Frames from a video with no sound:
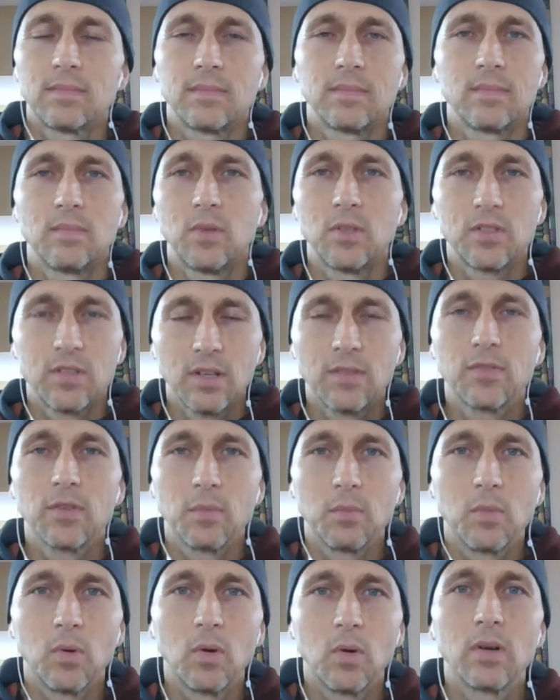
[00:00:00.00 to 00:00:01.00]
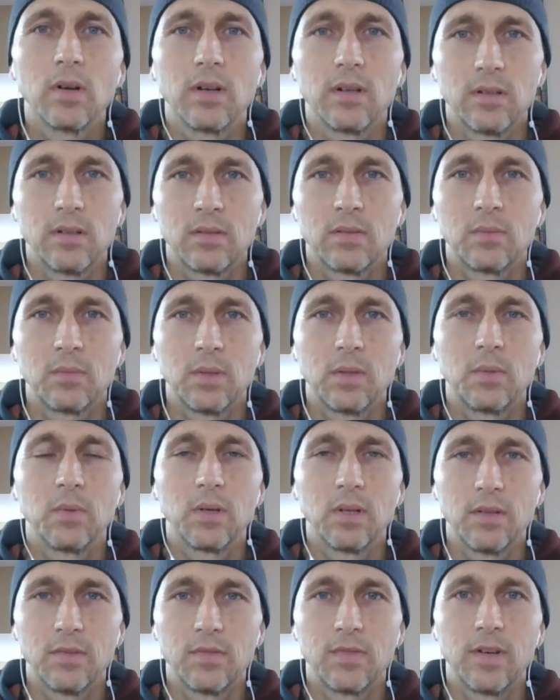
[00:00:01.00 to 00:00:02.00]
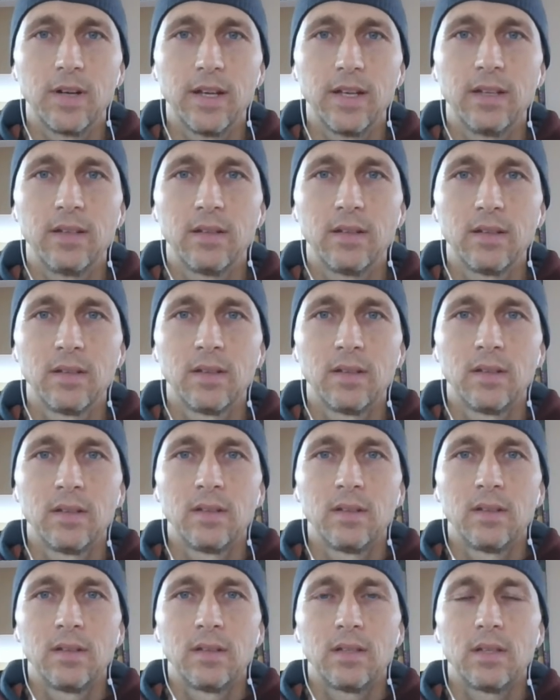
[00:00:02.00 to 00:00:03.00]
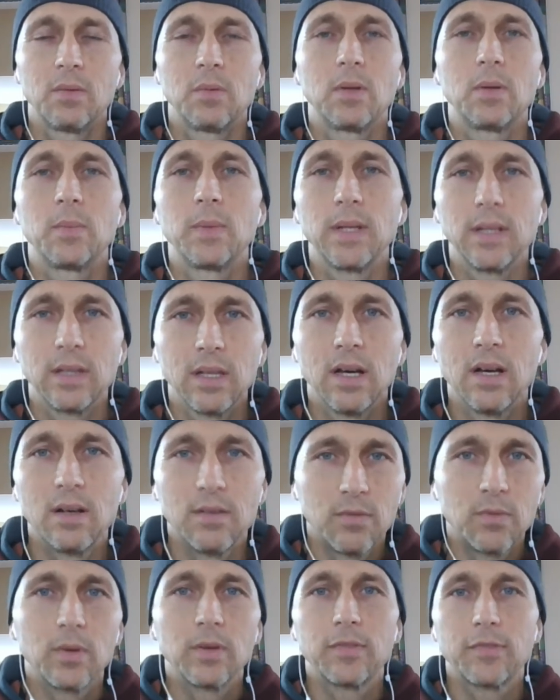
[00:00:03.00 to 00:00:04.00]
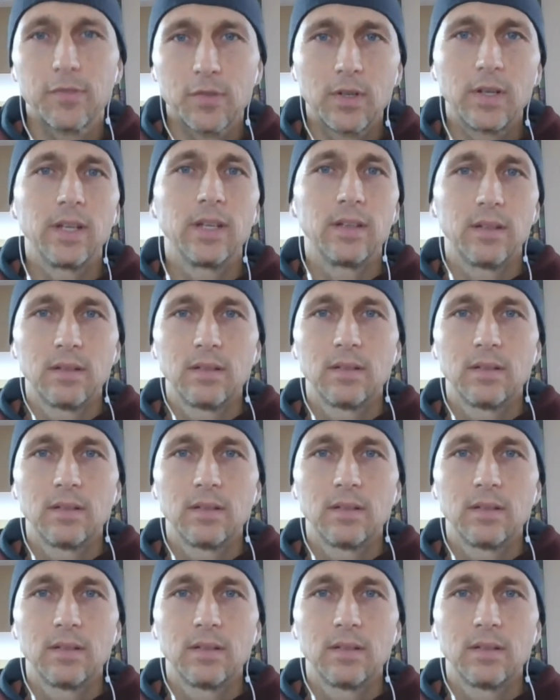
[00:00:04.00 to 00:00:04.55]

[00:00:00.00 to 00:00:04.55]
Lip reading: we suffer more when we're afraid. That when we love, we're free.